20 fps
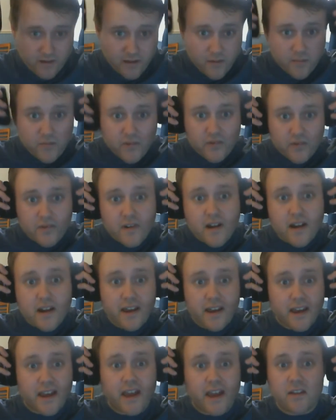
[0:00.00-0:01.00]
a pr
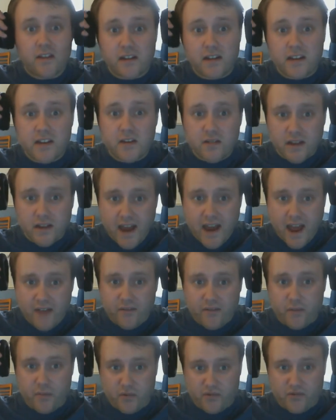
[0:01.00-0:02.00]
yeah, you can you can have
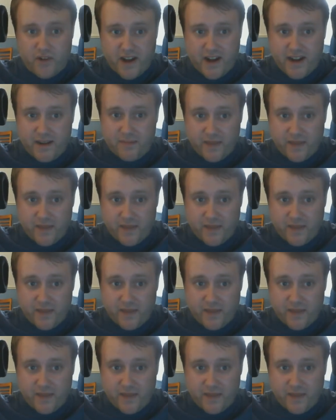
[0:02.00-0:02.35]
a pretty